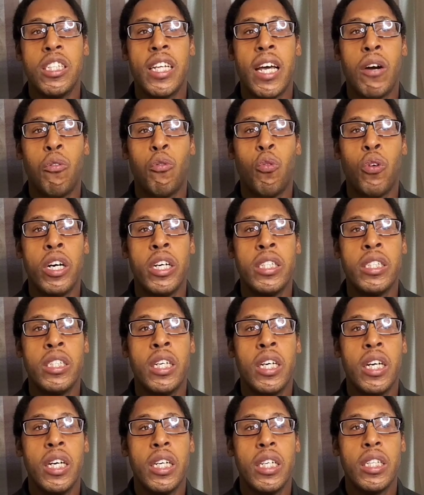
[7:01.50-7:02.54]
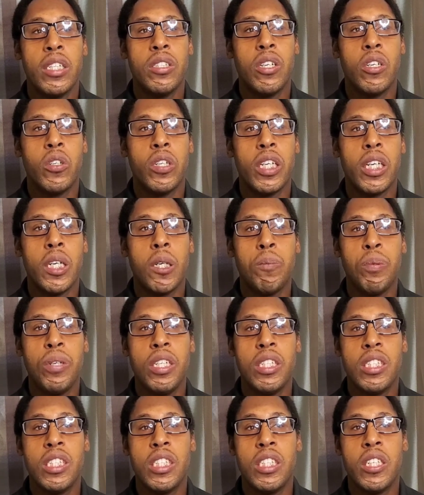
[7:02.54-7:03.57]
need that one, you know,
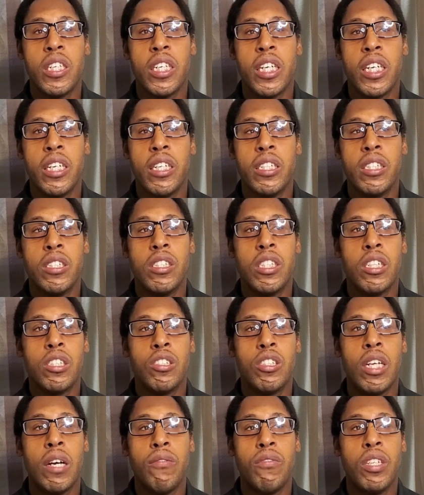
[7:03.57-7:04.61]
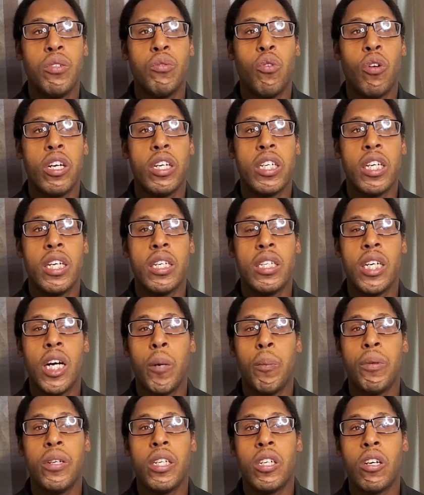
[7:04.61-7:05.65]
earpiece in your ear and you just definitely want to get a
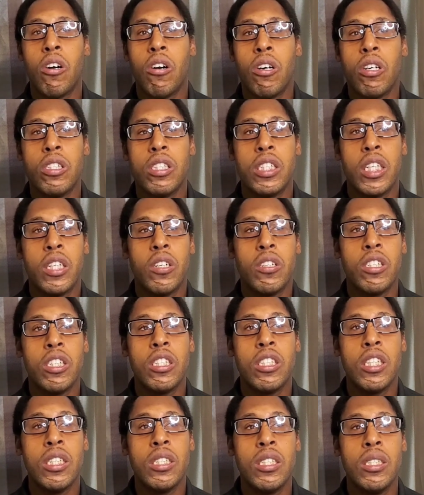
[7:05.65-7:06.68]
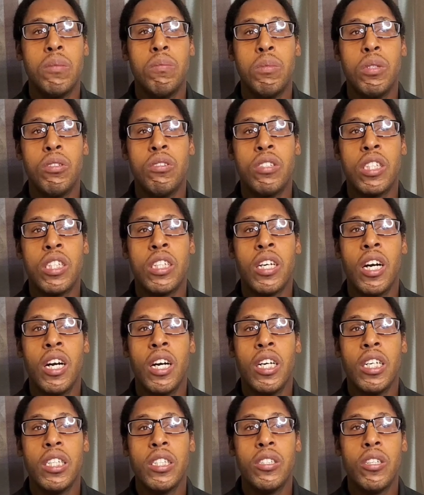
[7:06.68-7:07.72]
couple of calls in or just listen to music,
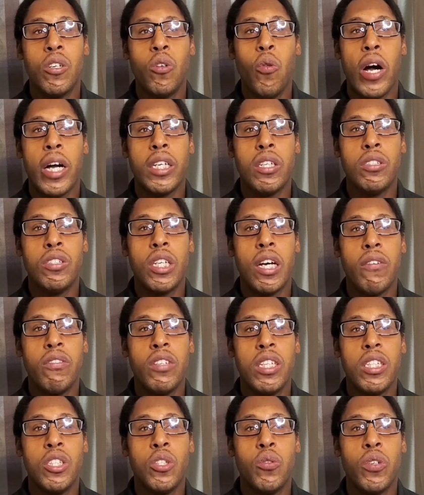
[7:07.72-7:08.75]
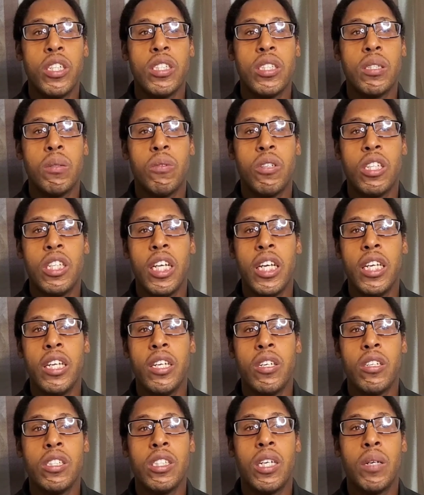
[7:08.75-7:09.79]
you know, while you're definitely doing some
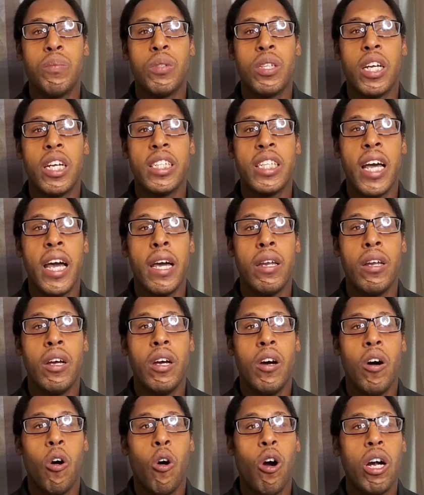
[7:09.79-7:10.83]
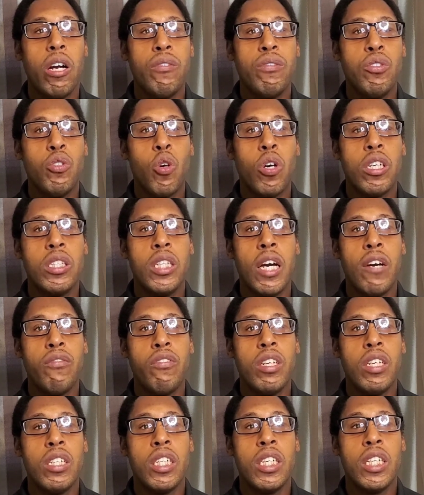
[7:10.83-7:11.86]
cleaning or something like that. Or if you're
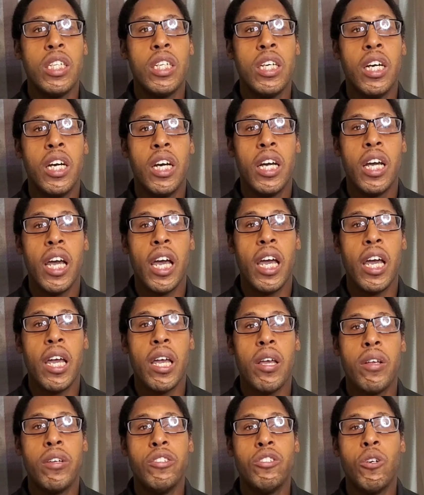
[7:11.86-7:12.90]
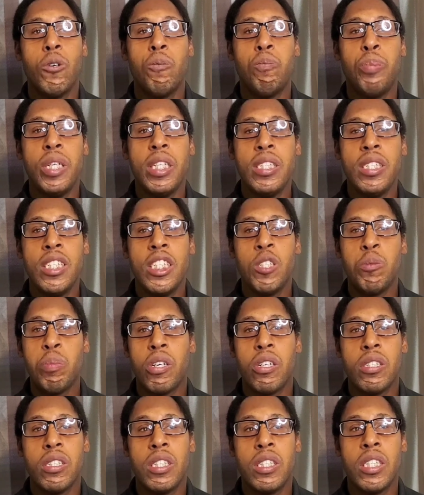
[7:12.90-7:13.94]
definitely a, you know, business
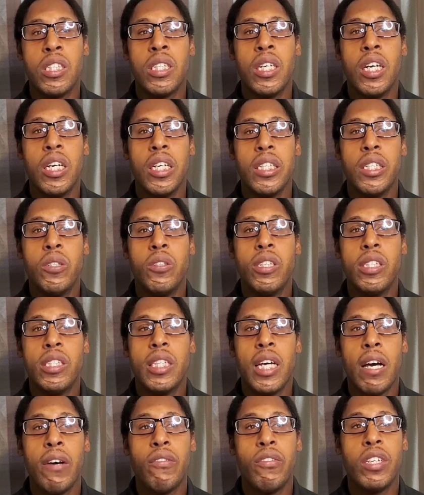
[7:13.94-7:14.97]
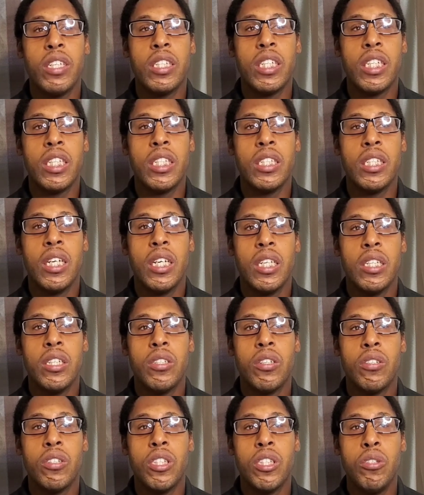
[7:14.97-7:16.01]
person, you can definitely,
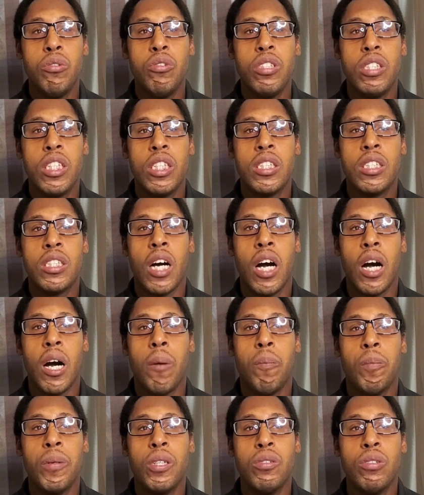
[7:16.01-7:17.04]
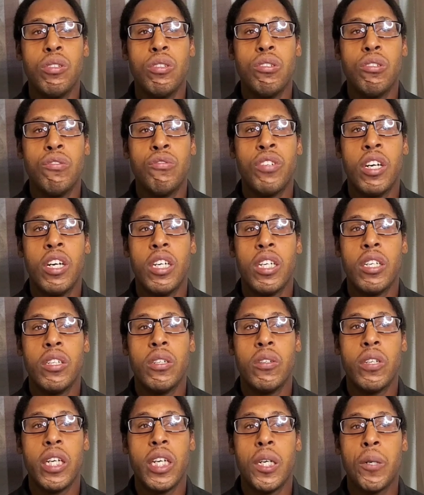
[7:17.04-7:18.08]
you know, use this uh, Bluetooth
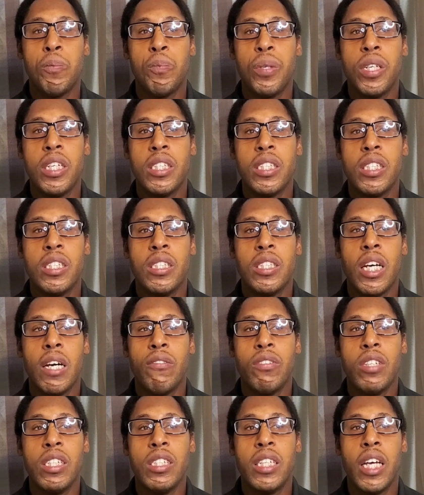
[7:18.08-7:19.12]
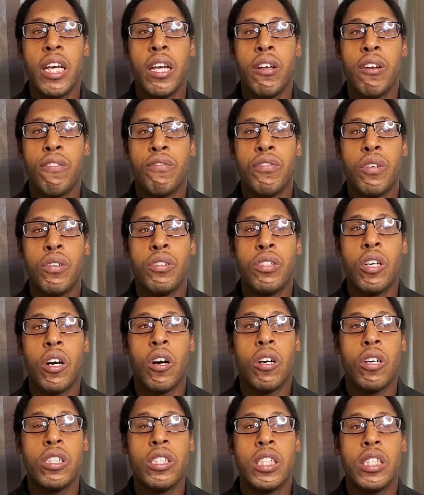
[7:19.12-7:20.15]
you know, earpiece and definitely take your phone
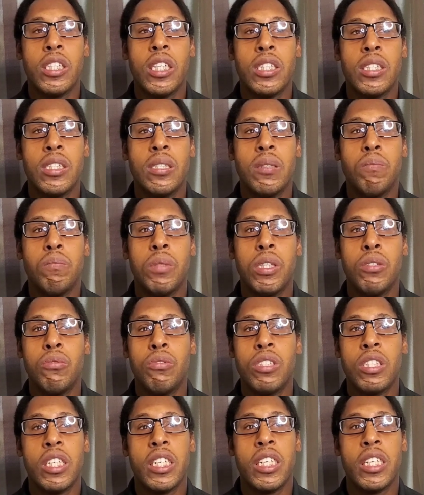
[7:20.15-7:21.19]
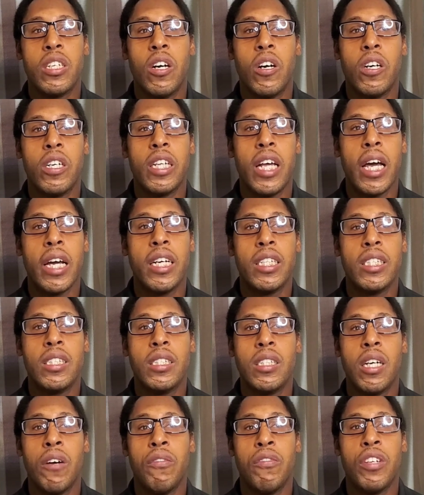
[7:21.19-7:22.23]
calls and listen to music and all that good
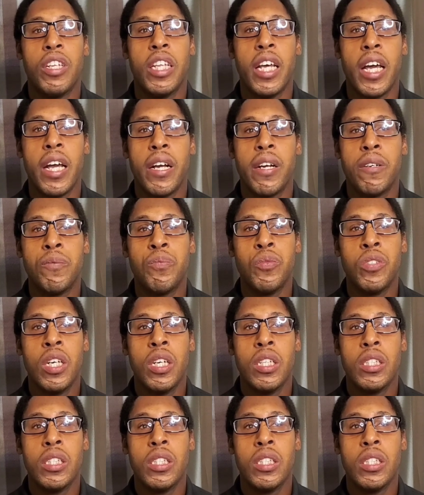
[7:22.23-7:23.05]
stuff. But there,